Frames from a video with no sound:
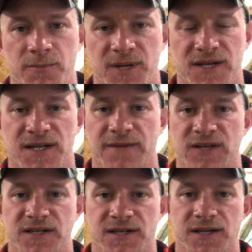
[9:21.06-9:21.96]
because
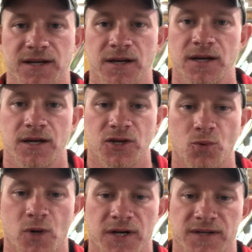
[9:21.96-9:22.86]
obviously you
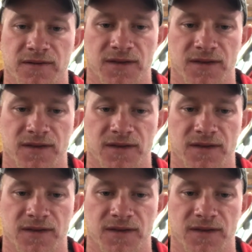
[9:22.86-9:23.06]
want